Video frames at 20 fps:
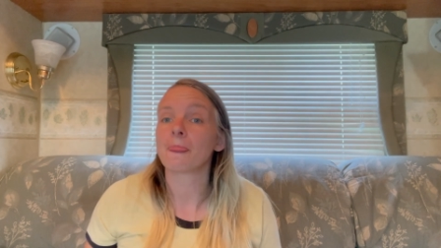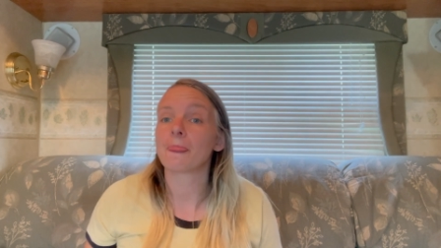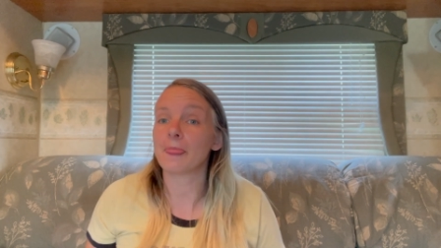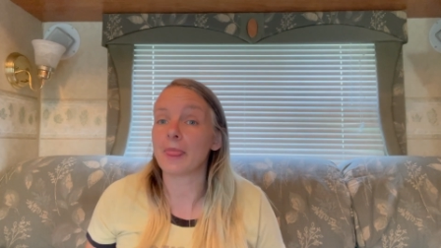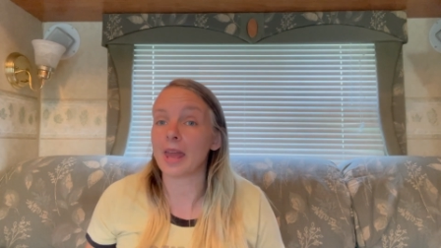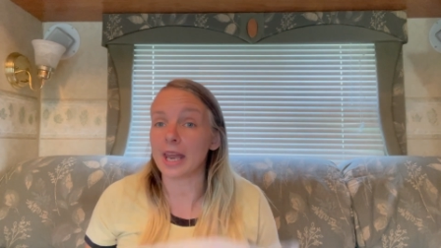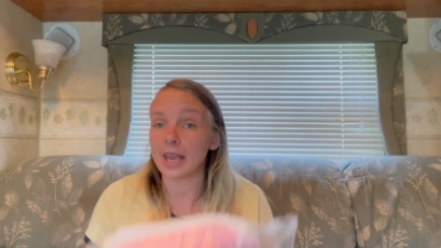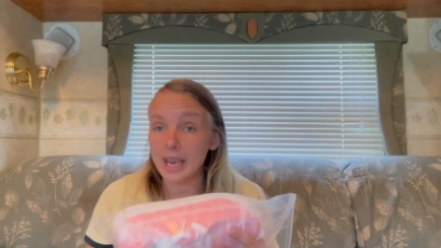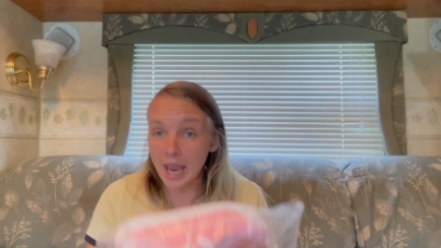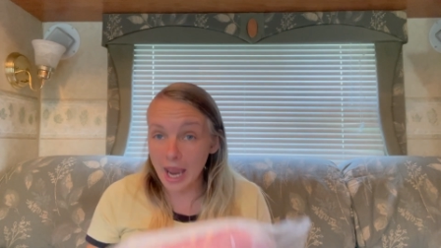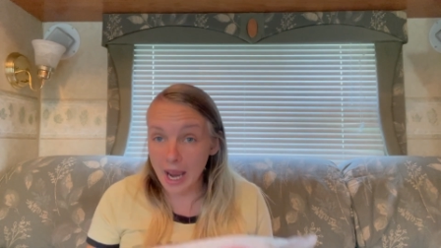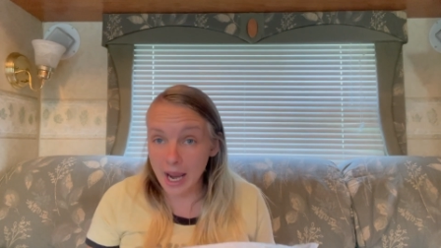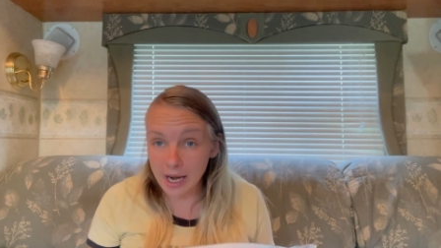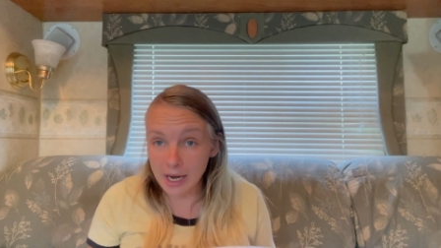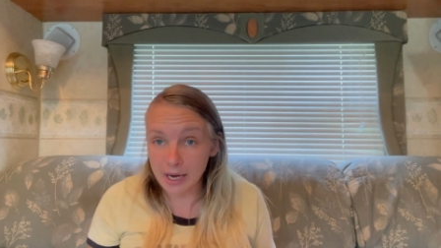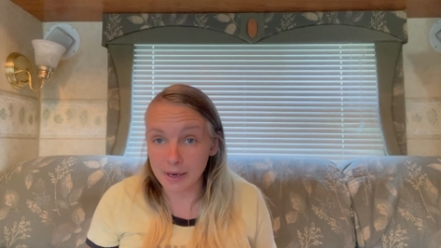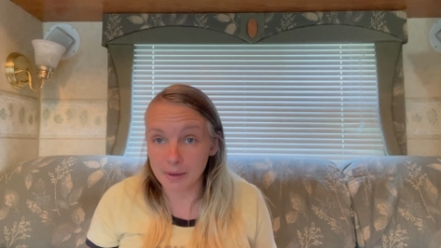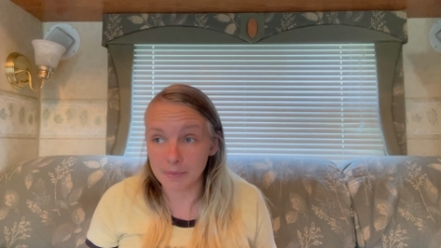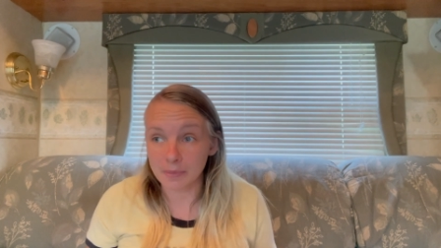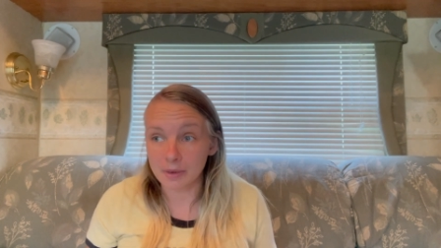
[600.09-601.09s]
they
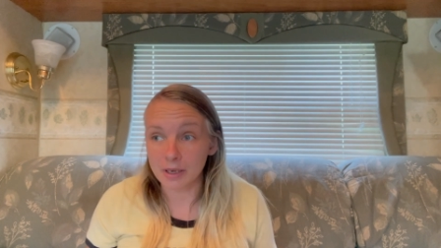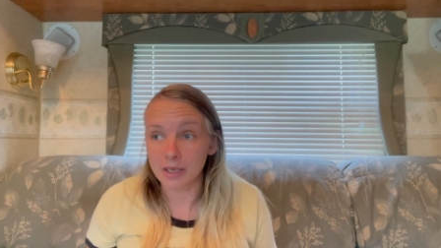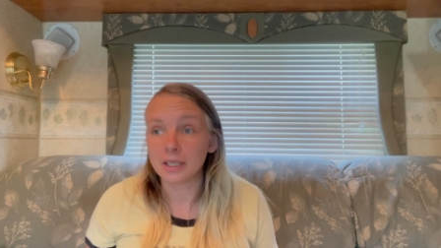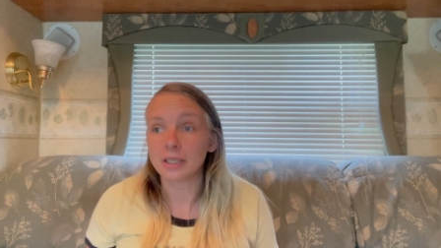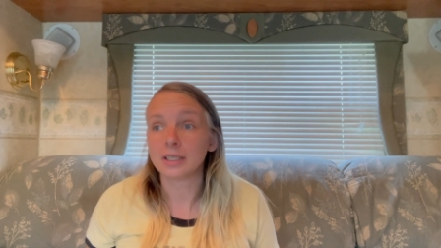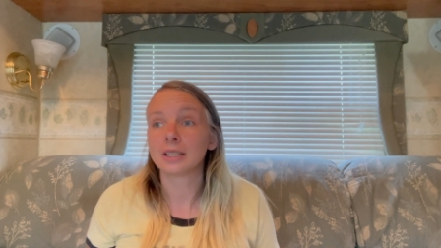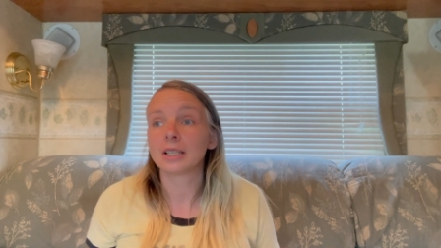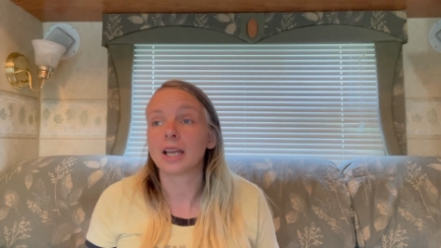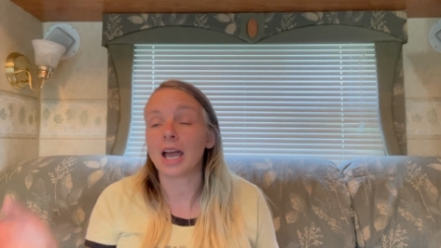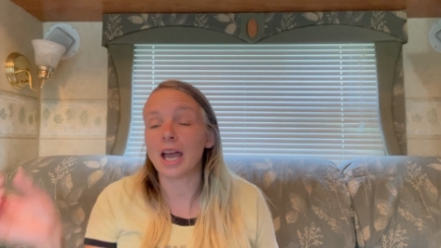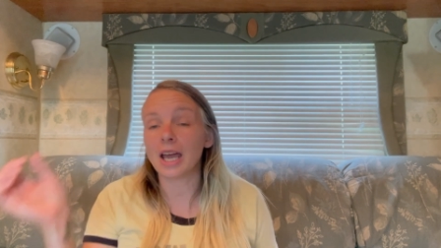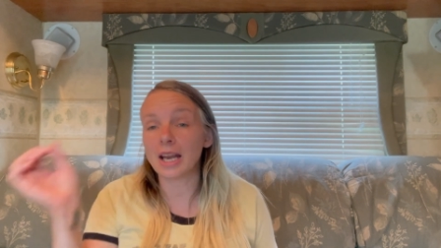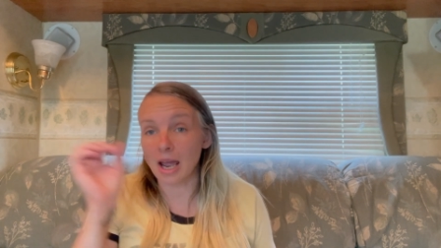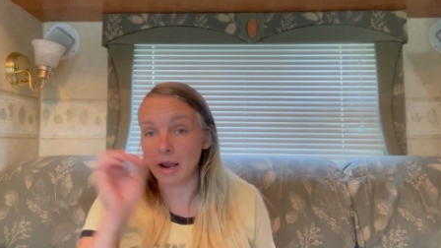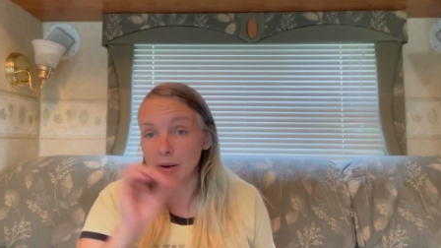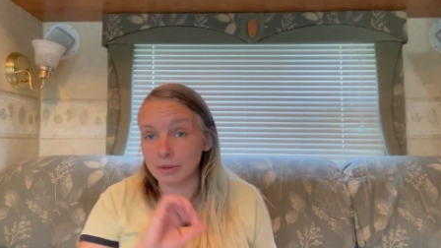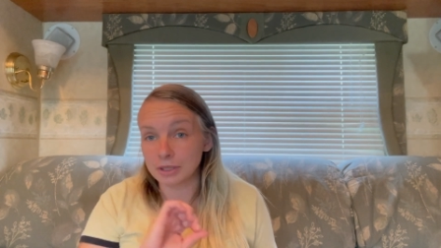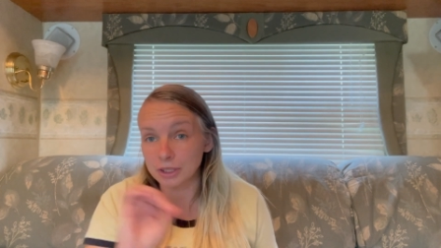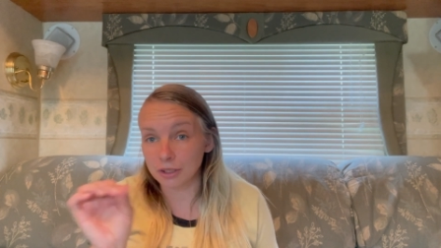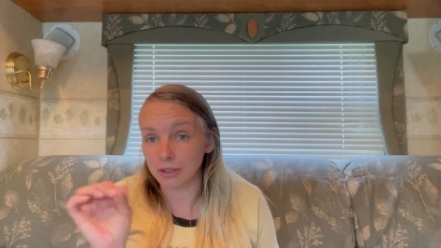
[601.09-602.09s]
came and I
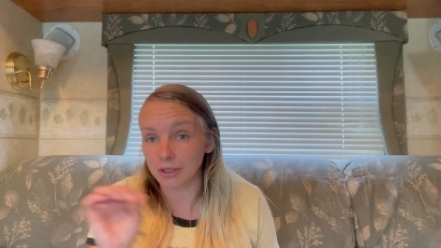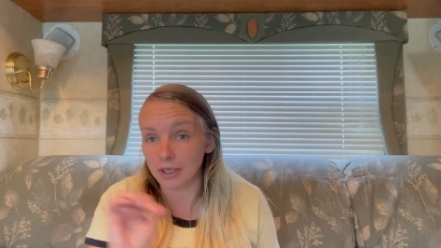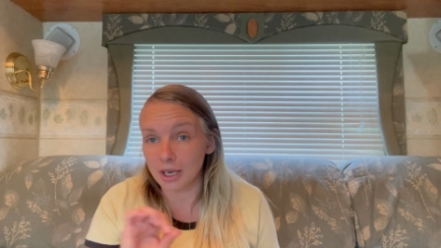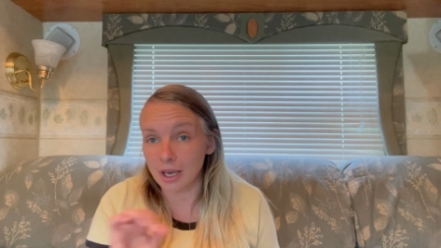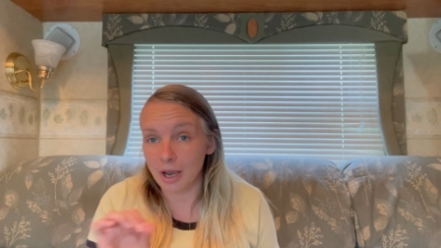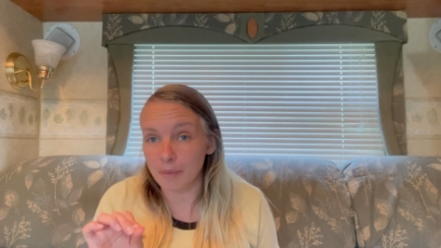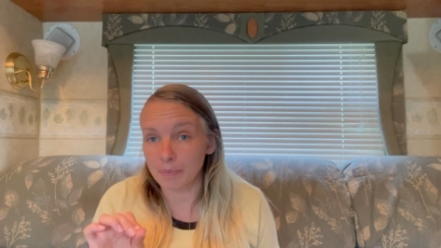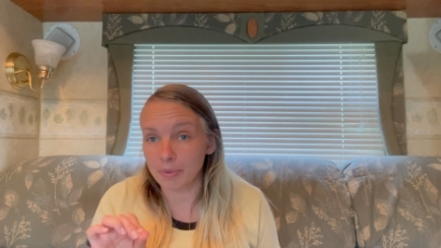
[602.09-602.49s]
was looking up